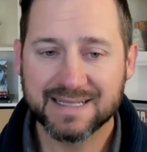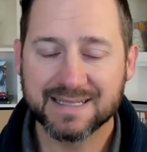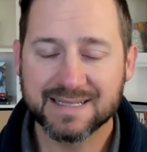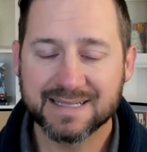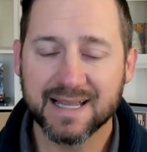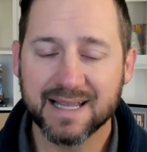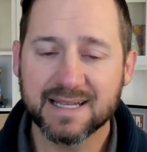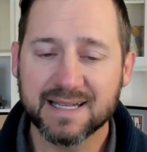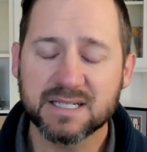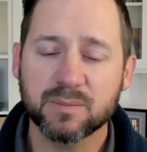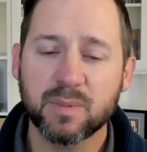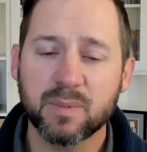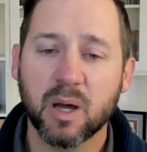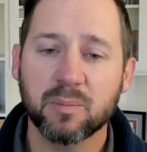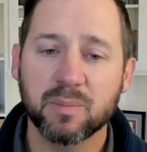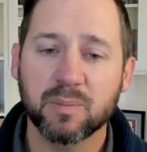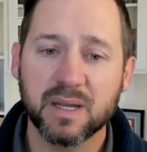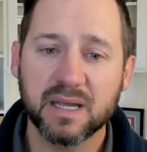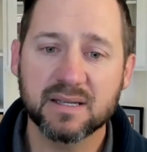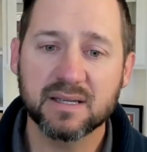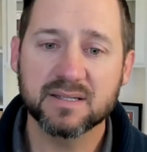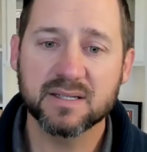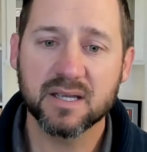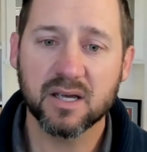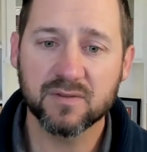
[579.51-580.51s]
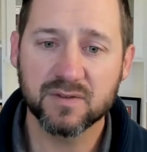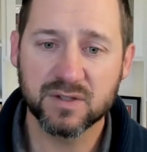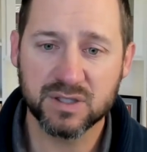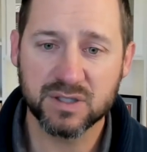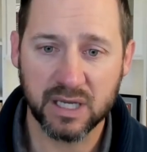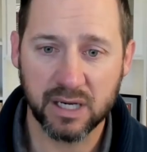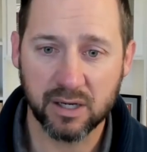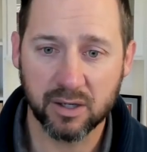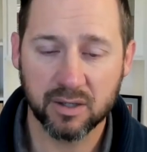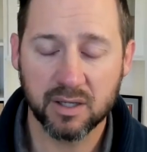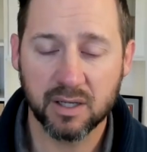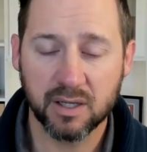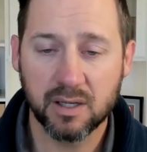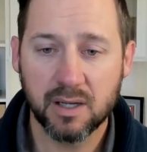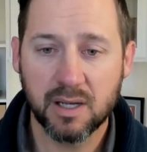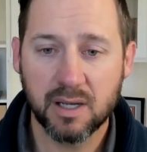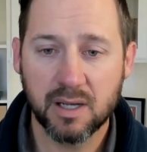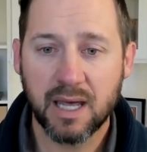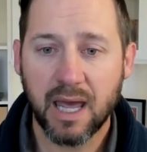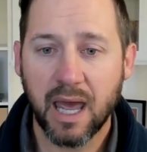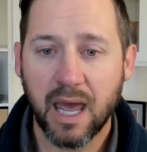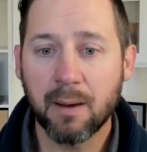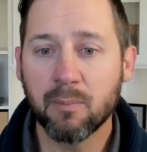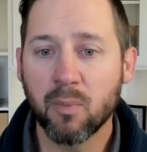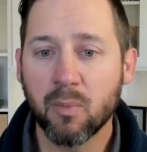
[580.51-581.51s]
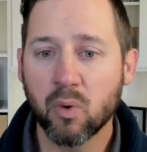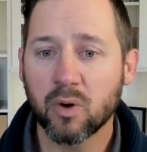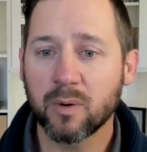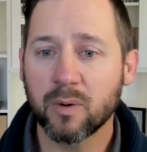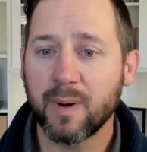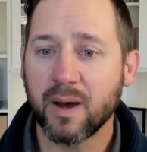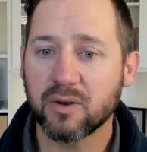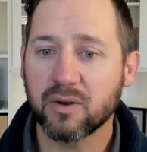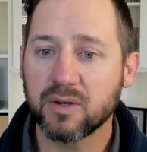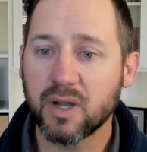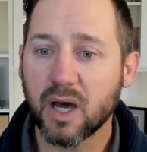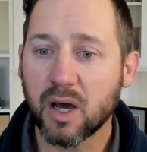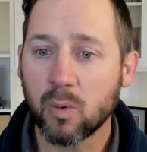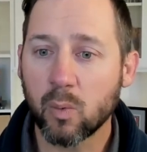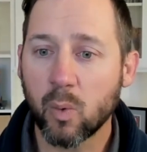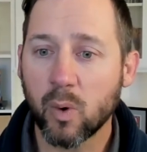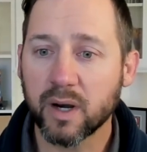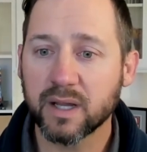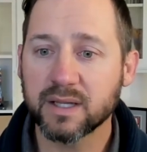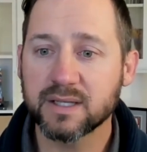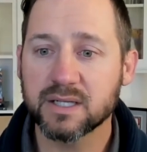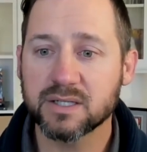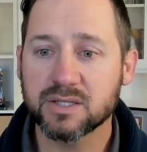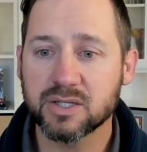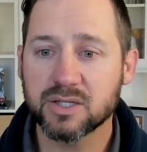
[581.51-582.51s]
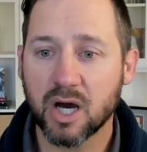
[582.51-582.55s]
It's less about being self-centered and more about not wanting